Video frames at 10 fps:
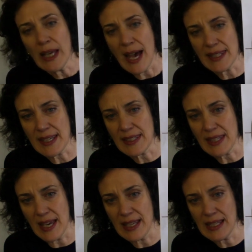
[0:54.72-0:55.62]
As I
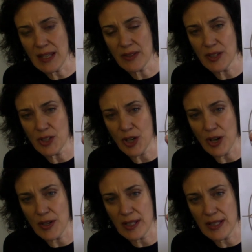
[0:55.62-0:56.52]
said, the
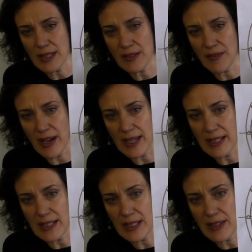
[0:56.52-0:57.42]
chart is
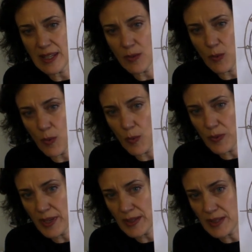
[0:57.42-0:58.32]
divided.
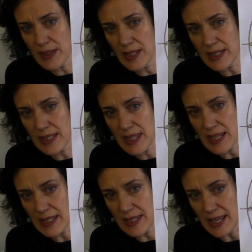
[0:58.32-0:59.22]
This is the
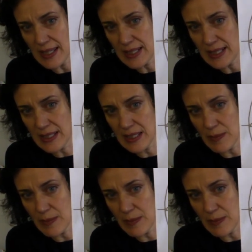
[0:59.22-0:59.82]
ascendant, the